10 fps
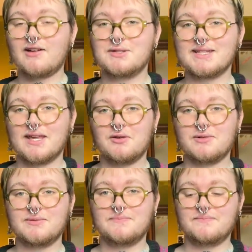
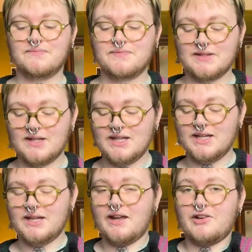scared.
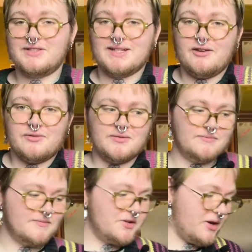
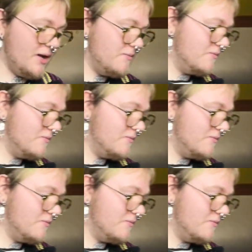Okay.